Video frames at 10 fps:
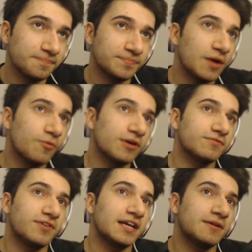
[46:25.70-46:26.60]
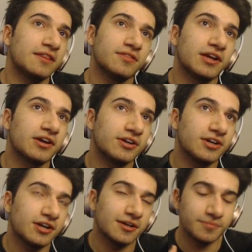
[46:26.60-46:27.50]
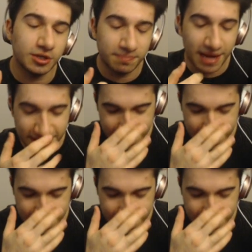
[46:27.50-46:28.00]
that one fight in their back